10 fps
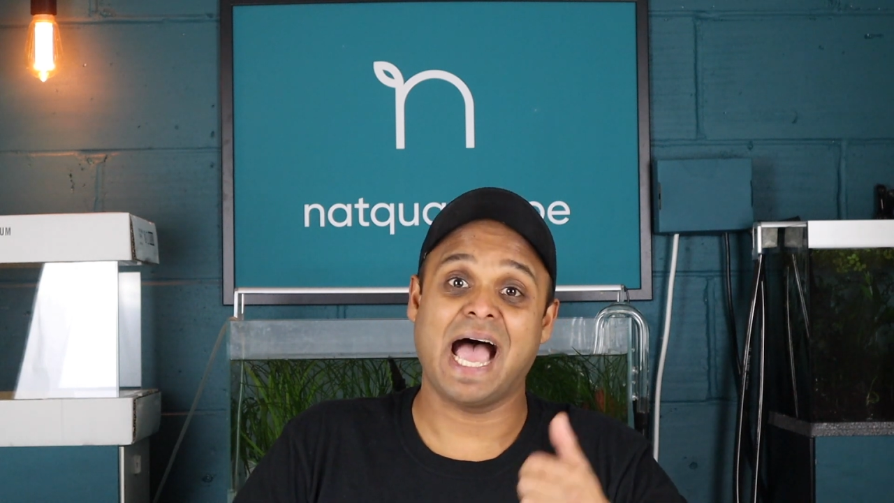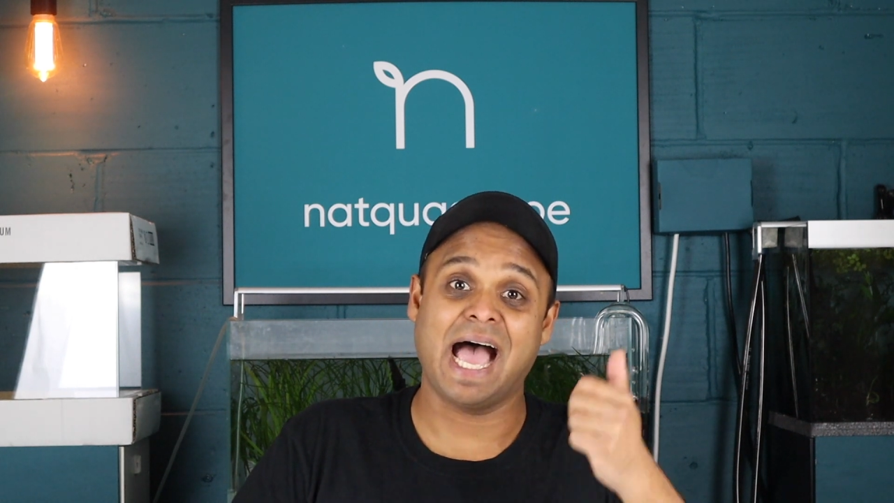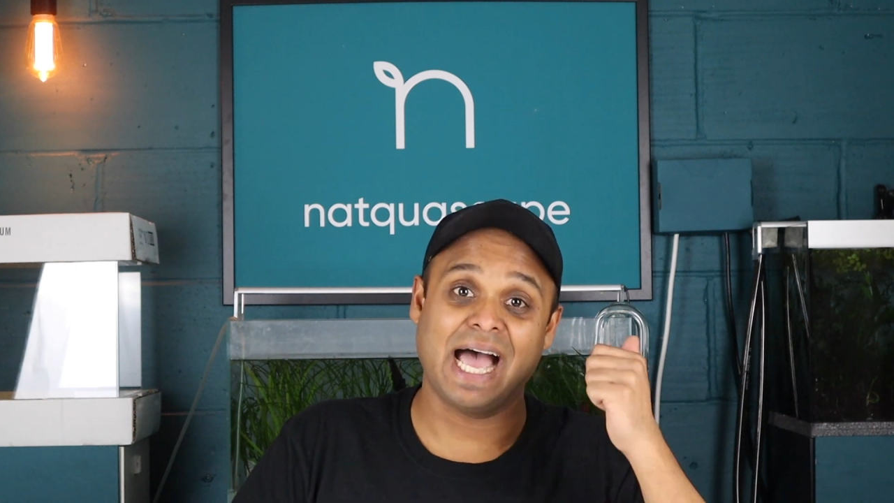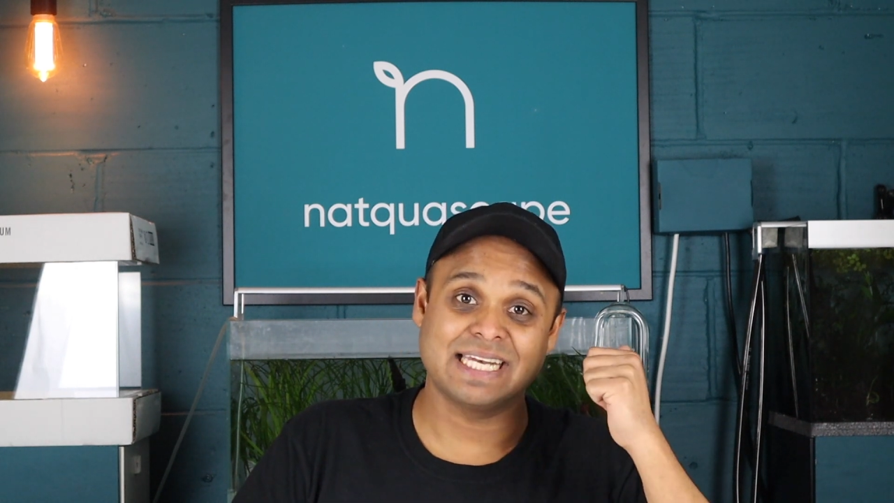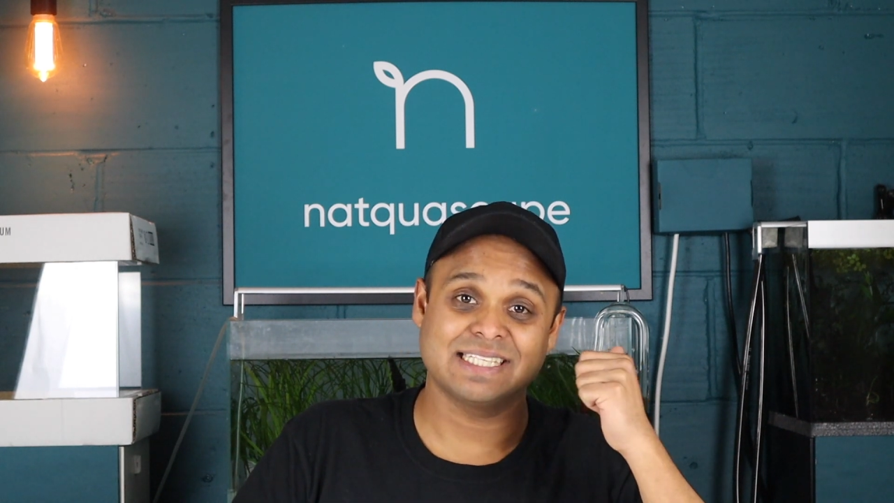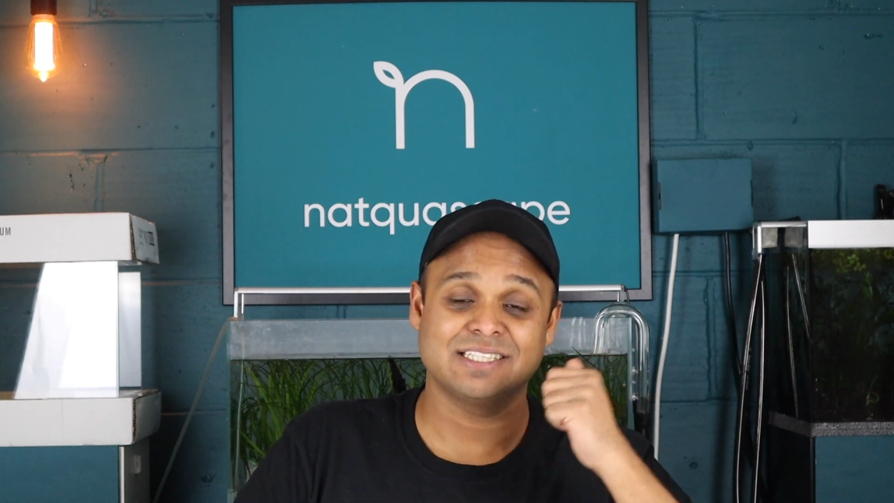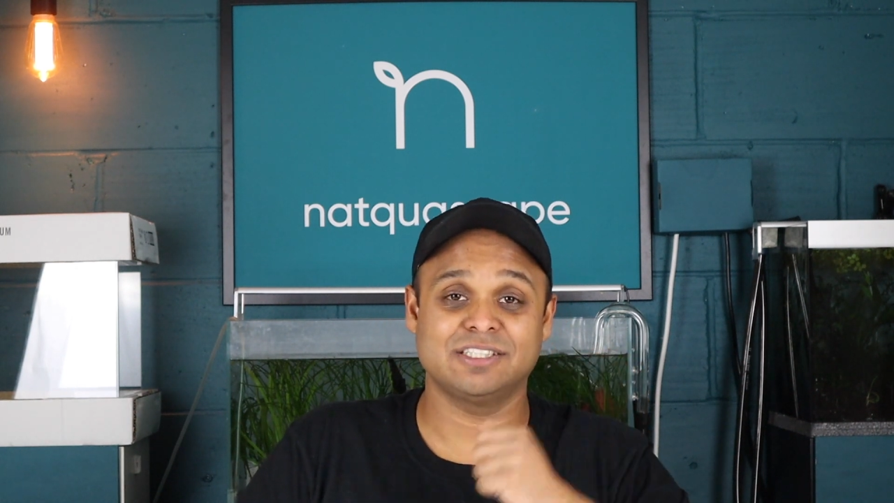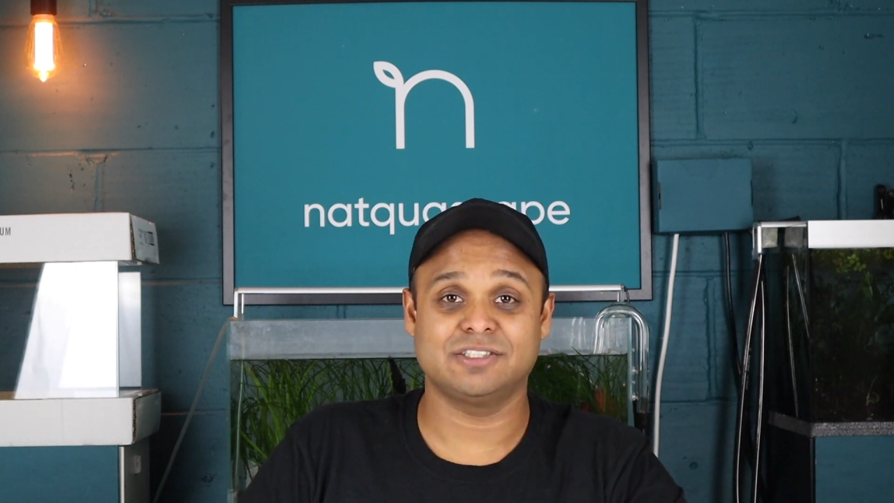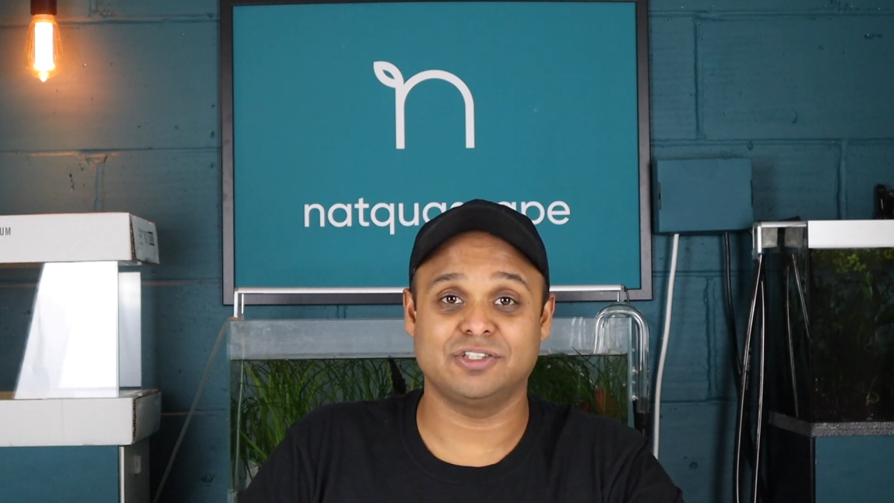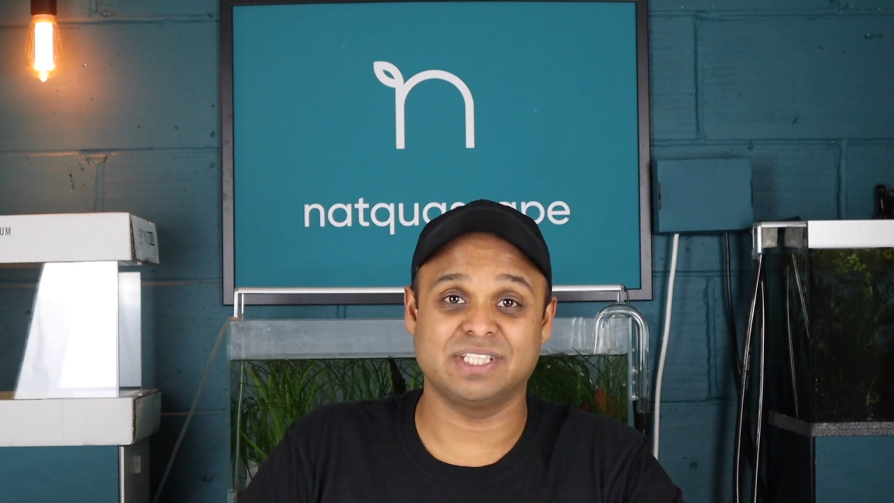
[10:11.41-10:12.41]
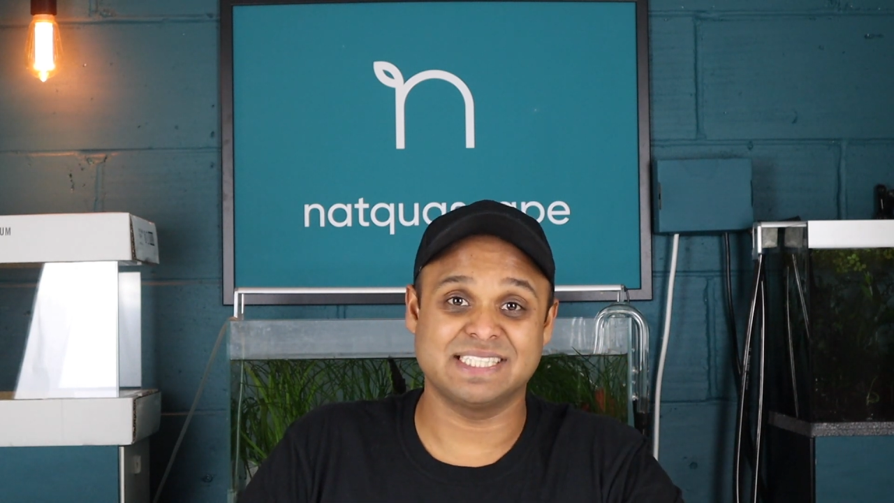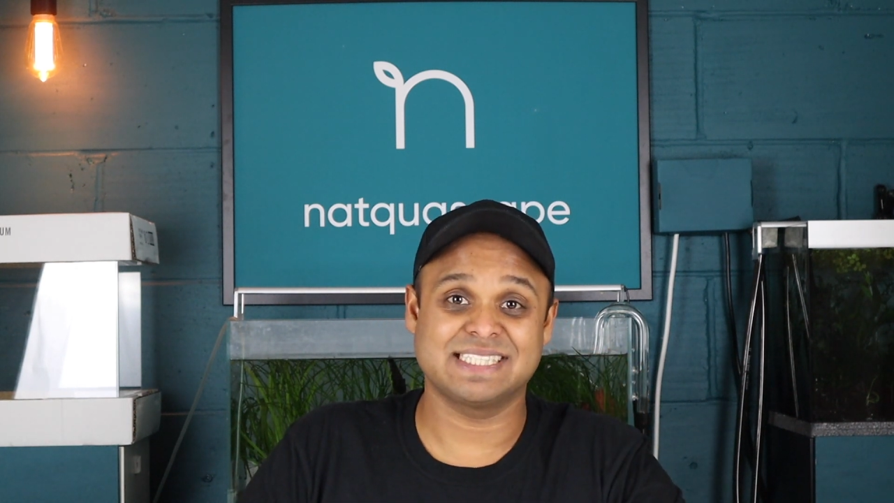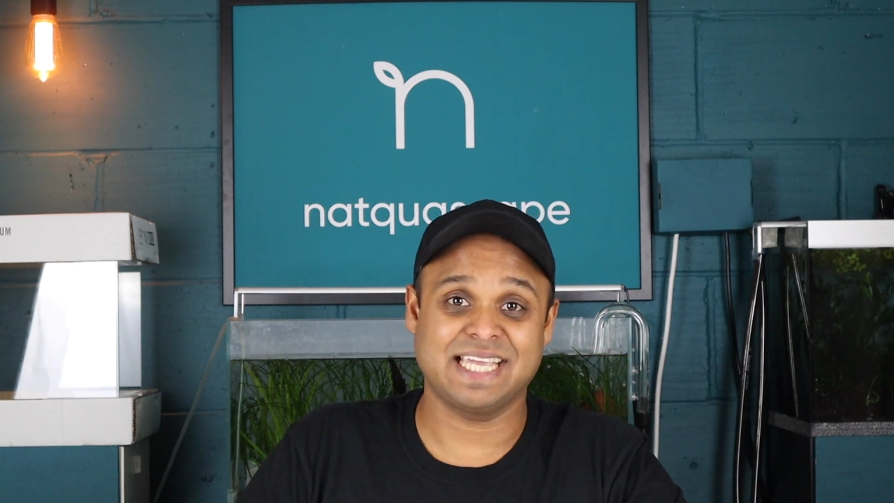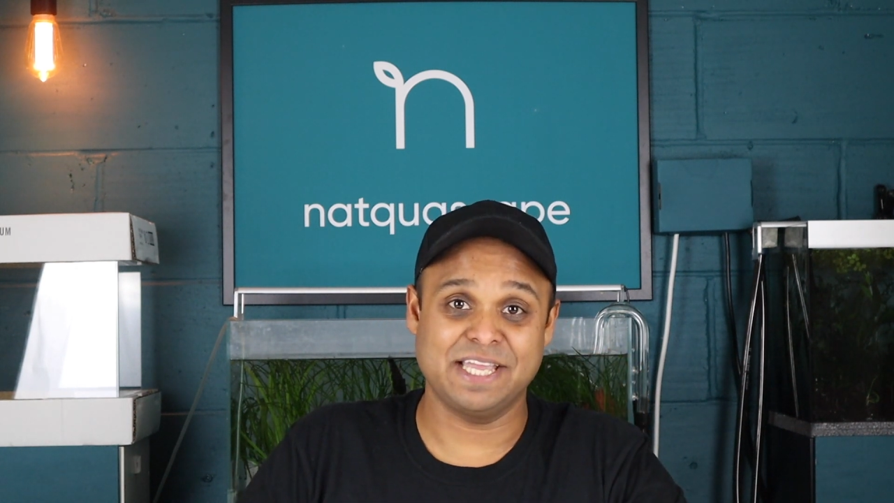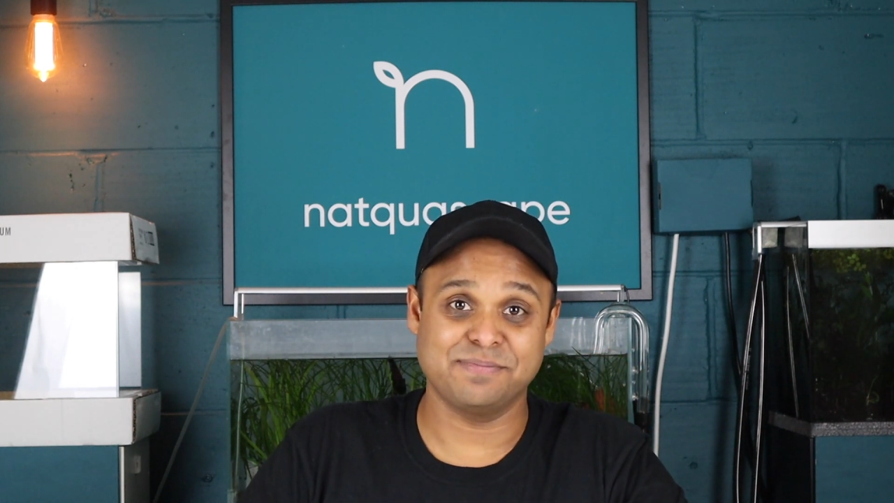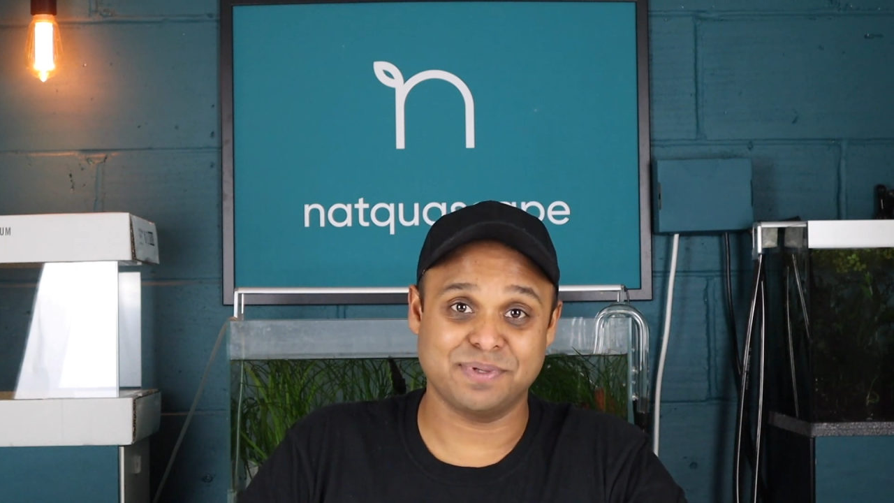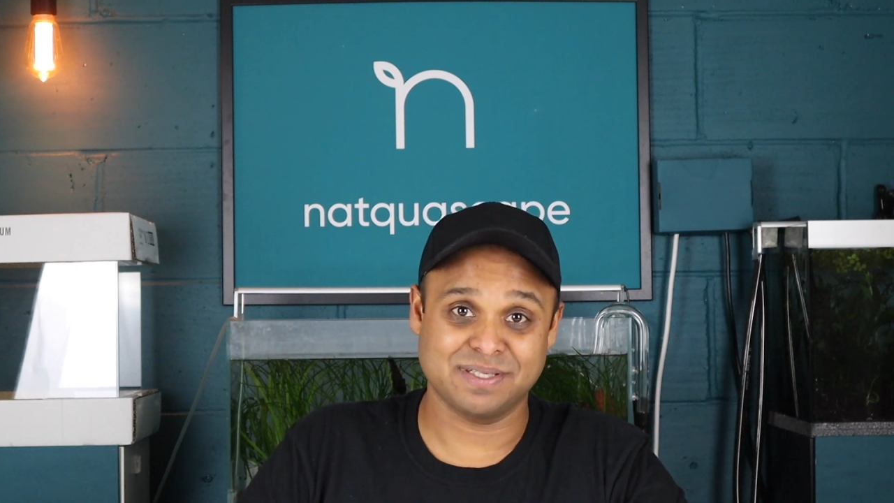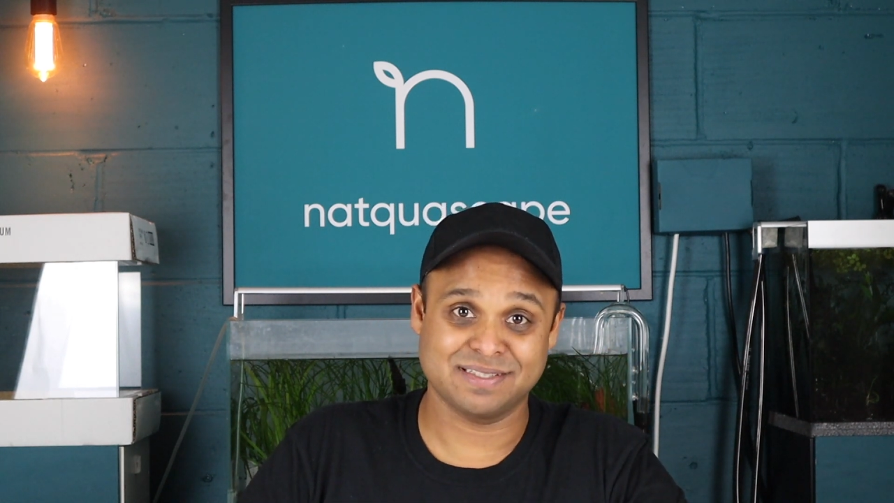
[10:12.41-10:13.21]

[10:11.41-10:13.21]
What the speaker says: add to this scape.